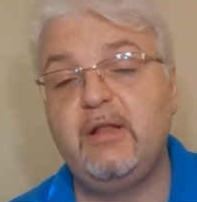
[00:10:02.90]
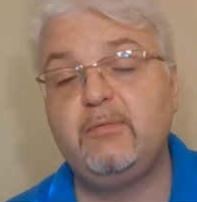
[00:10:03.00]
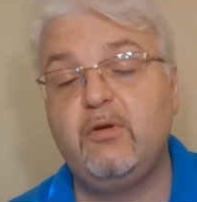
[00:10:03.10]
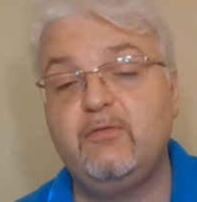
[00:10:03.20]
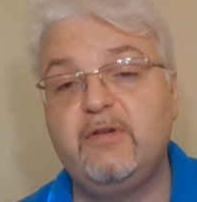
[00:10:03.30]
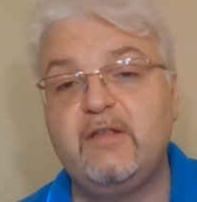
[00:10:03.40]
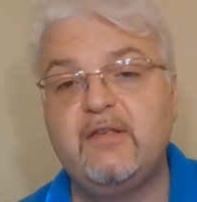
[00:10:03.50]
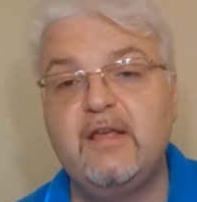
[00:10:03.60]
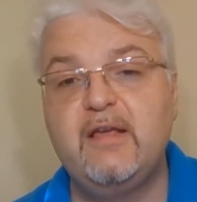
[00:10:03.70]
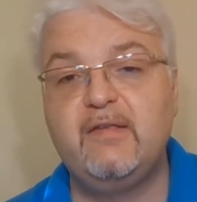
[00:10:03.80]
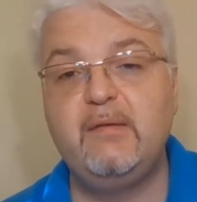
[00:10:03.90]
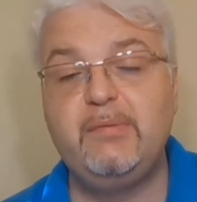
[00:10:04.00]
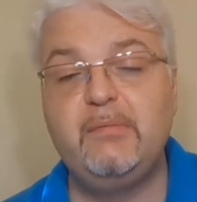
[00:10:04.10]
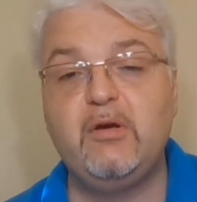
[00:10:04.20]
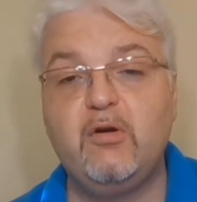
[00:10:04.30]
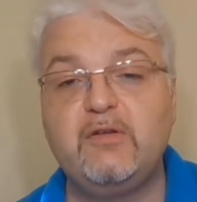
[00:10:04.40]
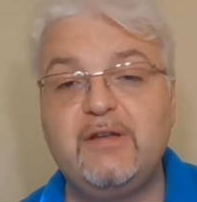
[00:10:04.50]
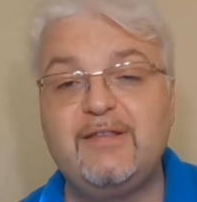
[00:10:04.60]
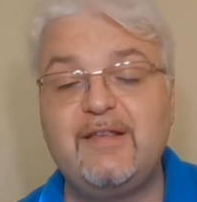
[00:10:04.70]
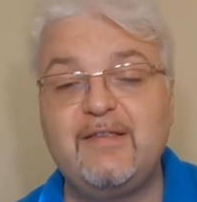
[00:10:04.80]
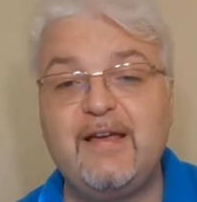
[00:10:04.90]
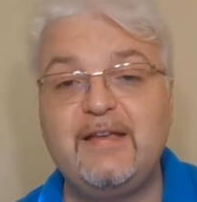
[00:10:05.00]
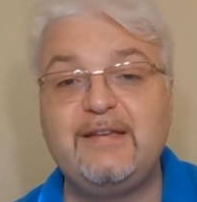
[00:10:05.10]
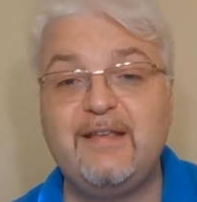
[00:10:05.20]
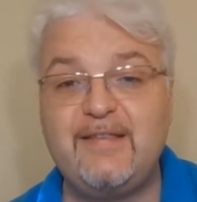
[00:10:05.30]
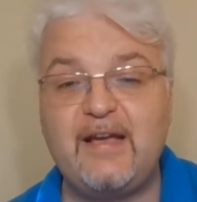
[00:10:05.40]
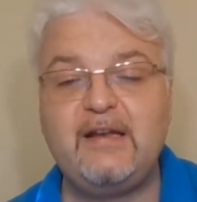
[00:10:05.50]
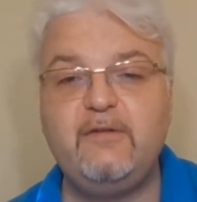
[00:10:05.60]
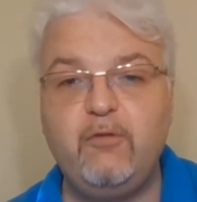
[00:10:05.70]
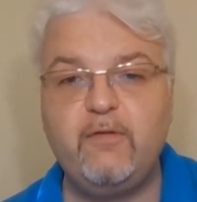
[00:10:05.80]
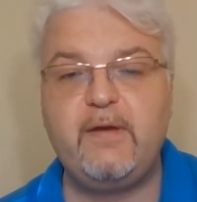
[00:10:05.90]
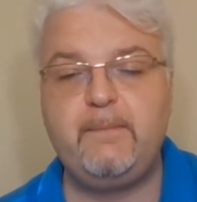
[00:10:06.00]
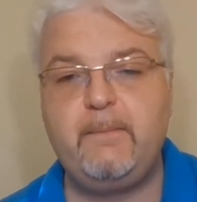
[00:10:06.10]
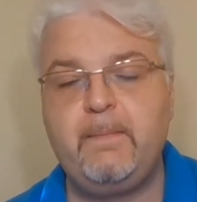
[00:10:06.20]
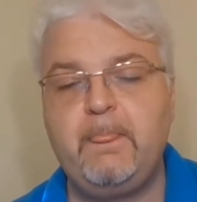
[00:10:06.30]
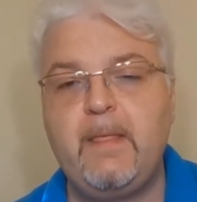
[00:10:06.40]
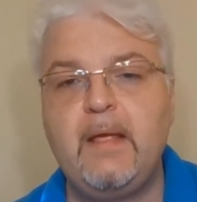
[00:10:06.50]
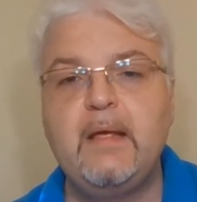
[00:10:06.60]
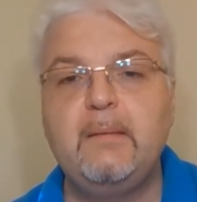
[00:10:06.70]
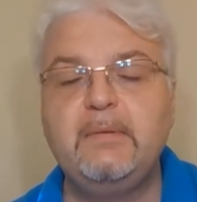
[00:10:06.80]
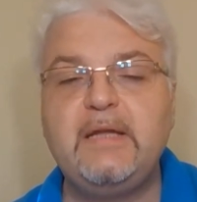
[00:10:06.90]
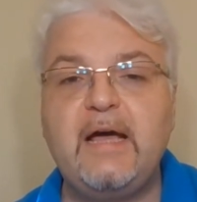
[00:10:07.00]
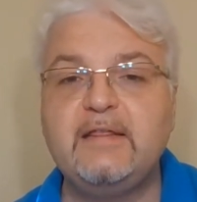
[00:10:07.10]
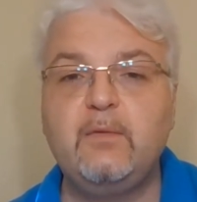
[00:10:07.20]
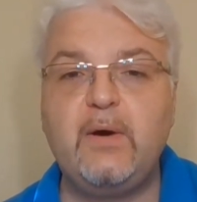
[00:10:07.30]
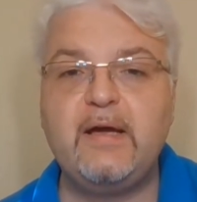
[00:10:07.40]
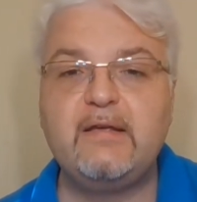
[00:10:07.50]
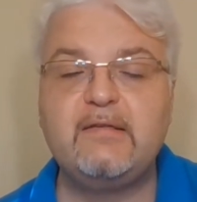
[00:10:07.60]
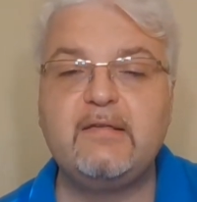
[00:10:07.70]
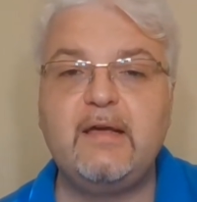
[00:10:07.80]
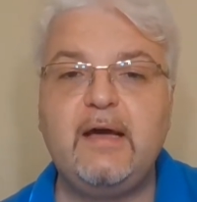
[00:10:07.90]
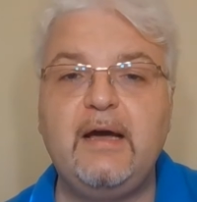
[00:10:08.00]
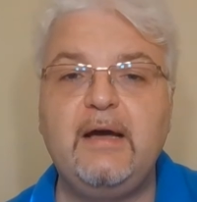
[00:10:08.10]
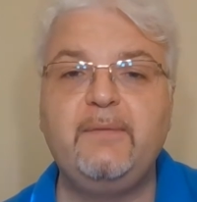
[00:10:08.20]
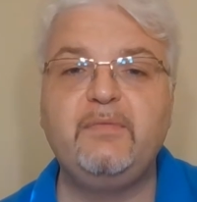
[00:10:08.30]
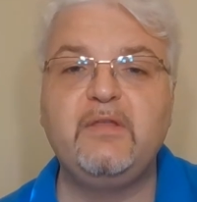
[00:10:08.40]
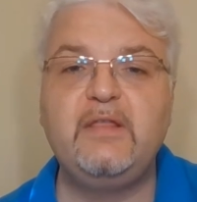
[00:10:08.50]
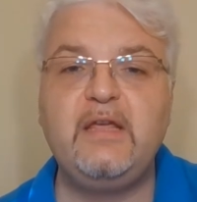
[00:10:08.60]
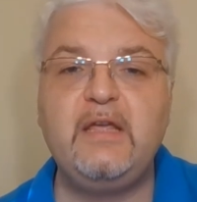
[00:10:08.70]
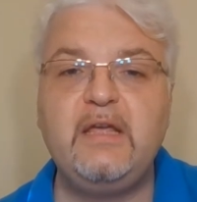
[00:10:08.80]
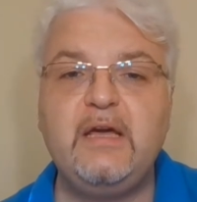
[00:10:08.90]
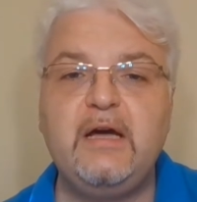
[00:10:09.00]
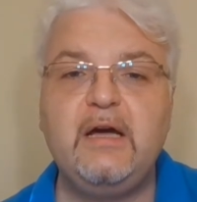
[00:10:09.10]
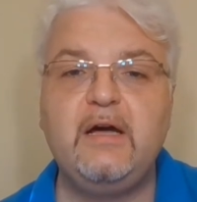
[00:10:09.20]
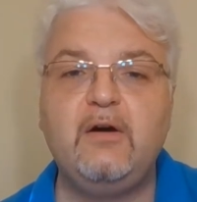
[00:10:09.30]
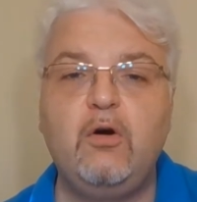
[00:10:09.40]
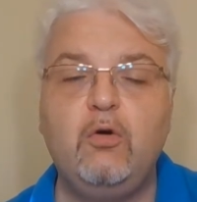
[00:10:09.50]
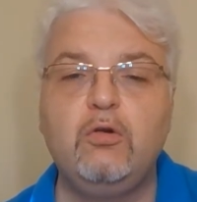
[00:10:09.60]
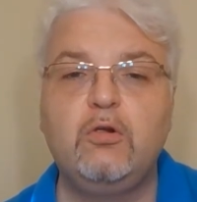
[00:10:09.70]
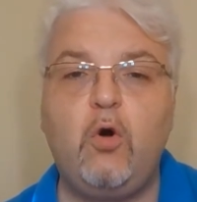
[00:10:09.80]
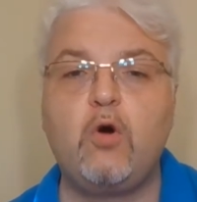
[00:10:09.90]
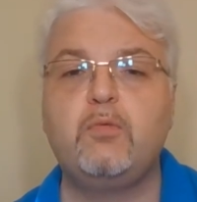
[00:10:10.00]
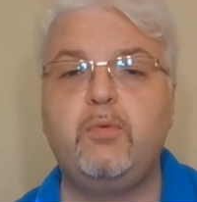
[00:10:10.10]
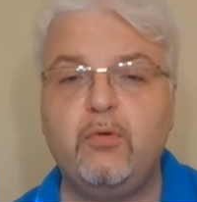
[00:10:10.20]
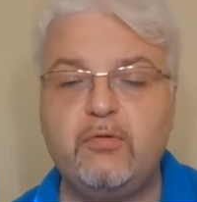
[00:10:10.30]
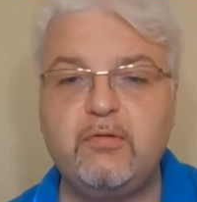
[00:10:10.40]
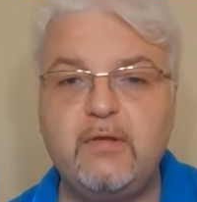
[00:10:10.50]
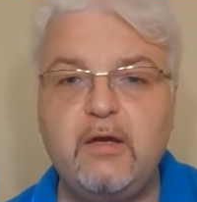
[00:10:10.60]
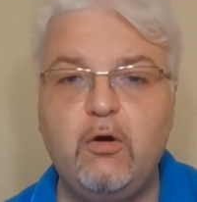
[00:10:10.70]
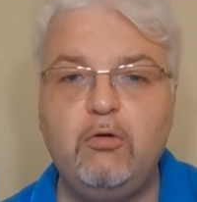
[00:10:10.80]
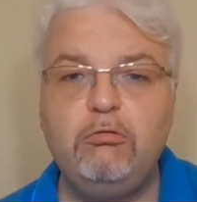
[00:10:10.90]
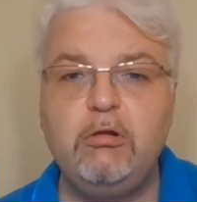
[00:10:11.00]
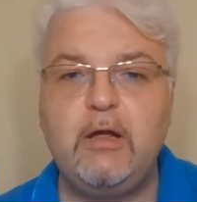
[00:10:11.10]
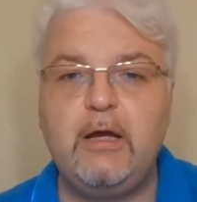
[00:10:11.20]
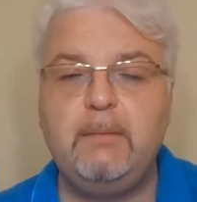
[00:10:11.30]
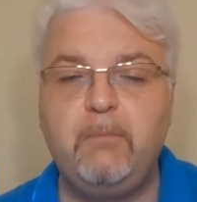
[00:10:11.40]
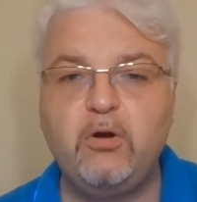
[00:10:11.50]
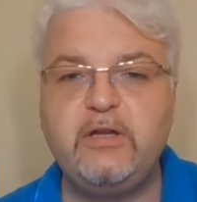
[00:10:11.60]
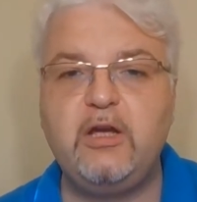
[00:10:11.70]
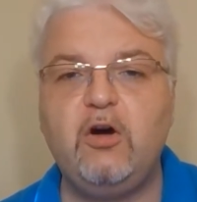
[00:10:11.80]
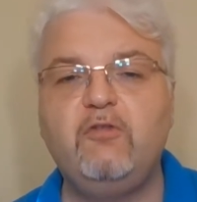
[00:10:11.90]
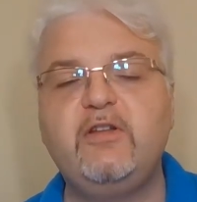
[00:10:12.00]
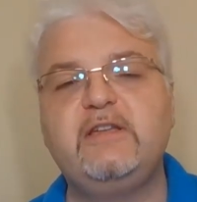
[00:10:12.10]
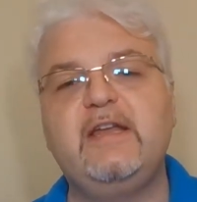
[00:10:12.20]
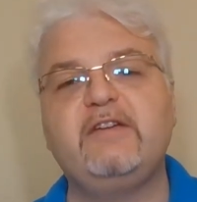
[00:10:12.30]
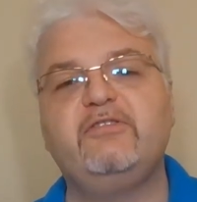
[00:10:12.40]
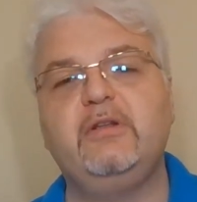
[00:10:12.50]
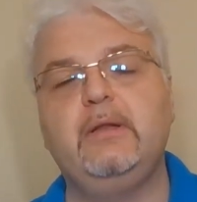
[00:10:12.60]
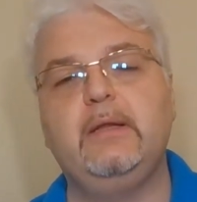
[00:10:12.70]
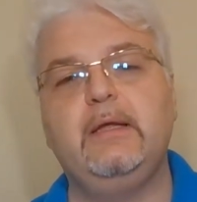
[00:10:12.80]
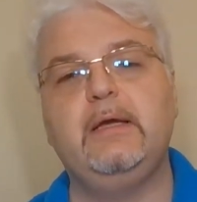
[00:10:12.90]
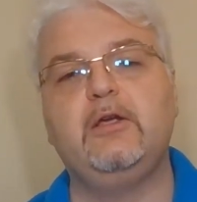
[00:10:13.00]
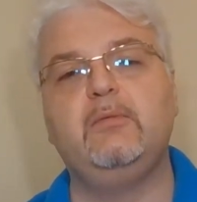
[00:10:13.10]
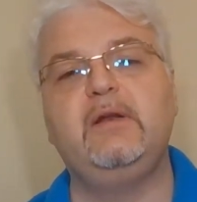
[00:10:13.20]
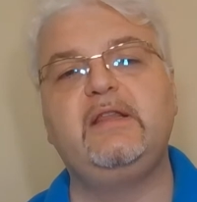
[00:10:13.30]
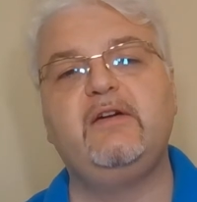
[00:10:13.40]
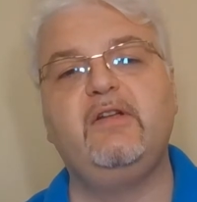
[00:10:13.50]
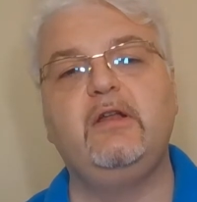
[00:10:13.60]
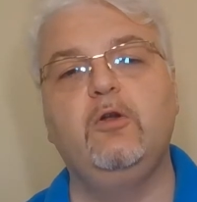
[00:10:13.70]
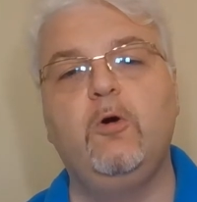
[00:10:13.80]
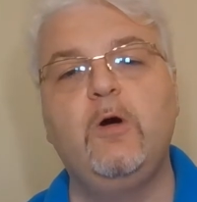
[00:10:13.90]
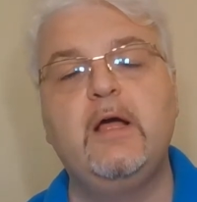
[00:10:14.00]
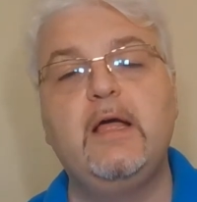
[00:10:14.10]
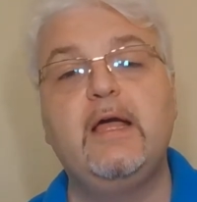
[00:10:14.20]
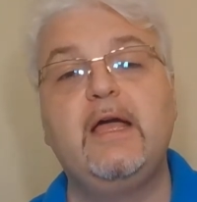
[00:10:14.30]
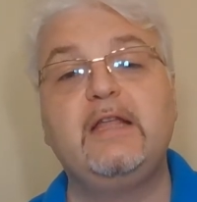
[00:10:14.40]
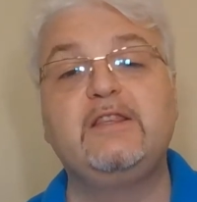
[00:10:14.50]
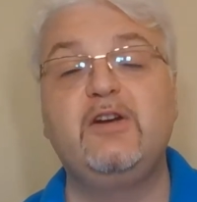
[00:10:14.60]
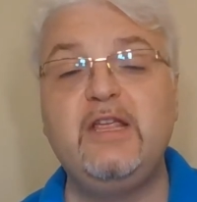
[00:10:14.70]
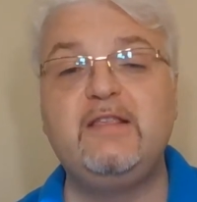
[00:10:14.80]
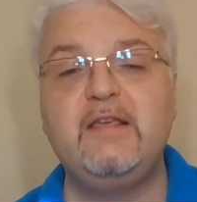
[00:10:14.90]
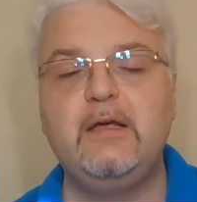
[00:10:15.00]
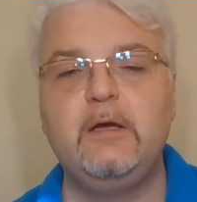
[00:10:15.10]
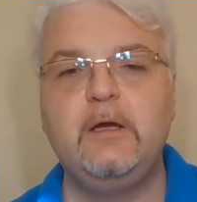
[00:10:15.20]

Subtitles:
armed conflicts simply because it is designed exactly for them. But otherwise, the whole corpus, the whole body of international humanitarian law, treaty